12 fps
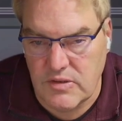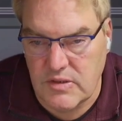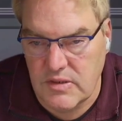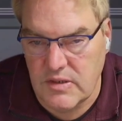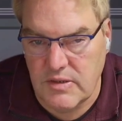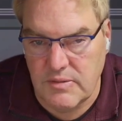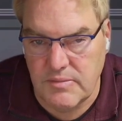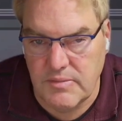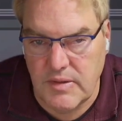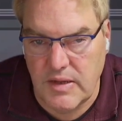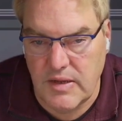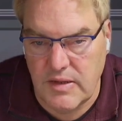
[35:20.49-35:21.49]

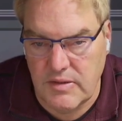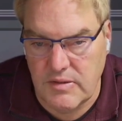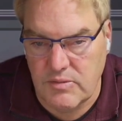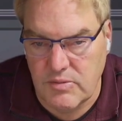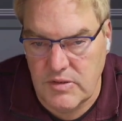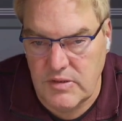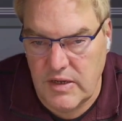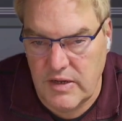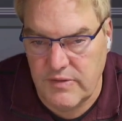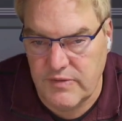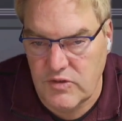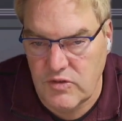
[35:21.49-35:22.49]
and we'll
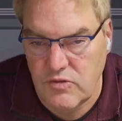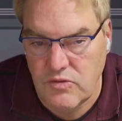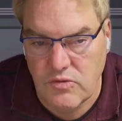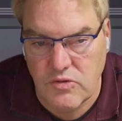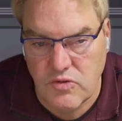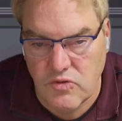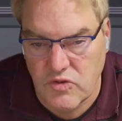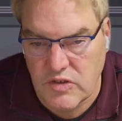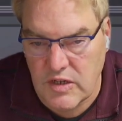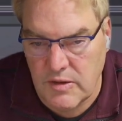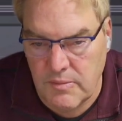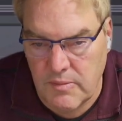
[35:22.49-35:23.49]
have to do
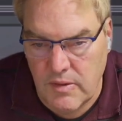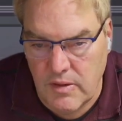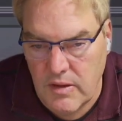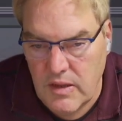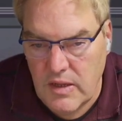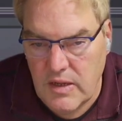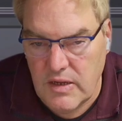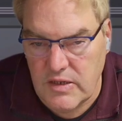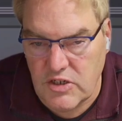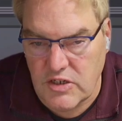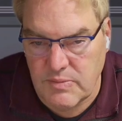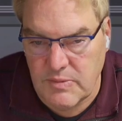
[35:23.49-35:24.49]
some
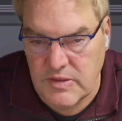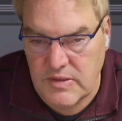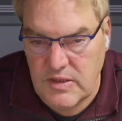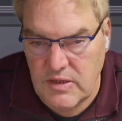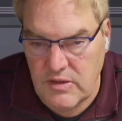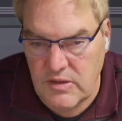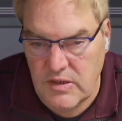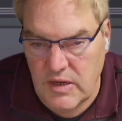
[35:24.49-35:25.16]
adjustments here.